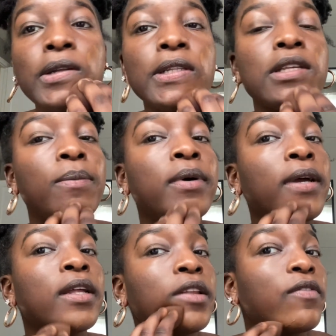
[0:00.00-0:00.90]
to put
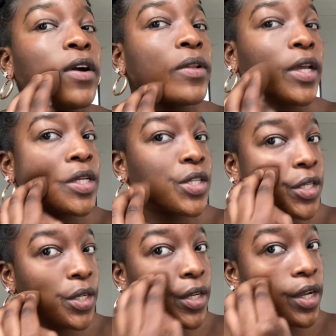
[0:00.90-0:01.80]
in the
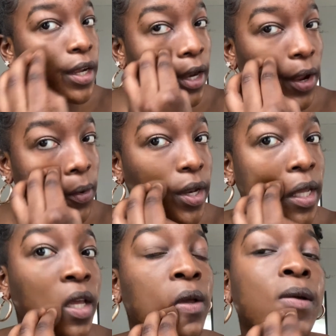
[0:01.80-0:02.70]
foundation, and I already